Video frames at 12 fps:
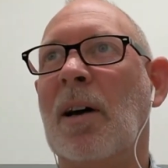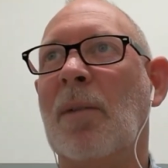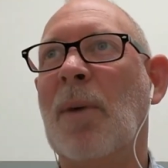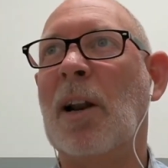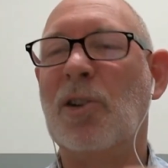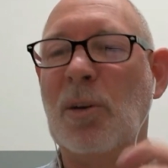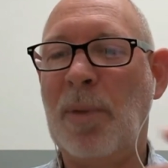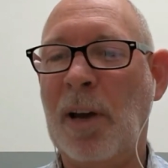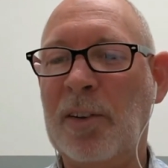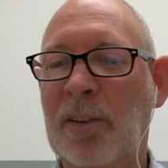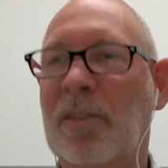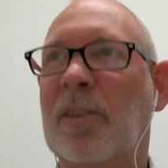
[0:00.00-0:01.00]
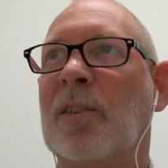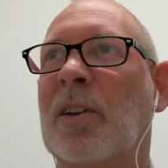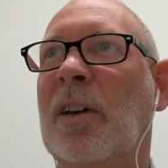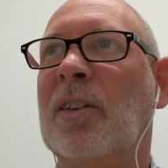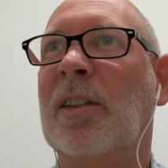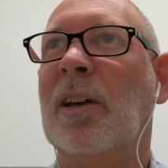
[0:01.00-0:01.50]
managing pests and
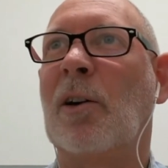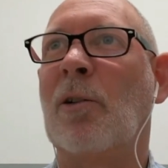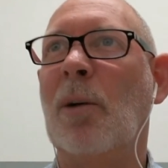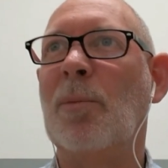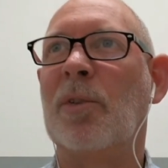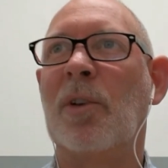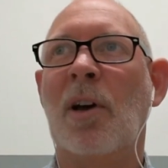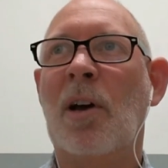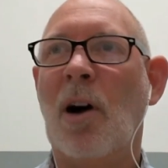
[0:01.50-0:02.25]
disease in their crops,